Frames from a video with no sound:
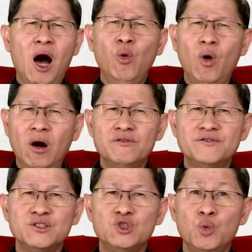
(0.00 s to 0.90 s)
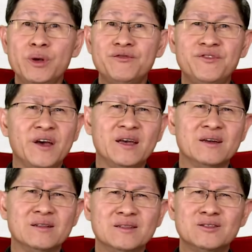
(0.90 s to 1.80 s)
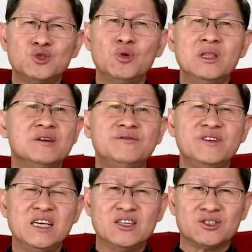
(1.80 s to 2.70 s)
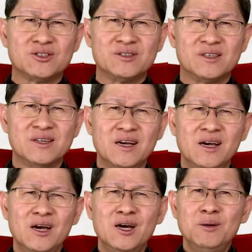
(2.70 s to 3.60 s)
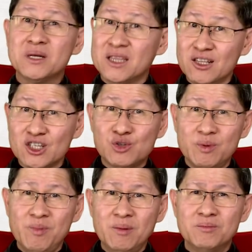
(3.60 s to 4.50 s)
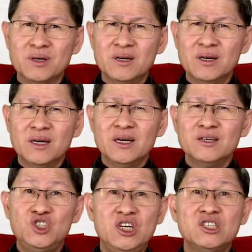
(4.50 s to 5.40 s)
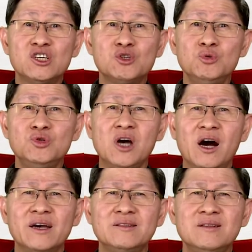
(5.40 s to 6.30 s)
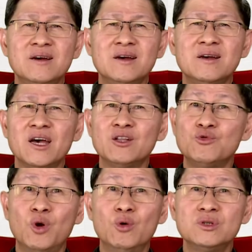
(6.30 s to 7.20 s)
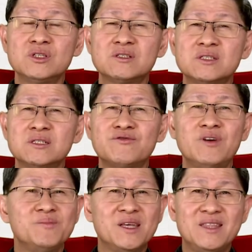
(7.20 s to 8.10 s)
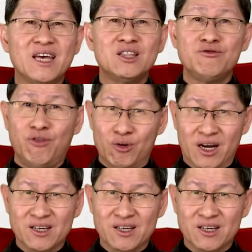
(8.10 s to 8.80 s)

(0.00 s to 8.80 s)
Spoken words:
How often do we fail to live Easter? But let us remember Jesus who died and rose from the dead for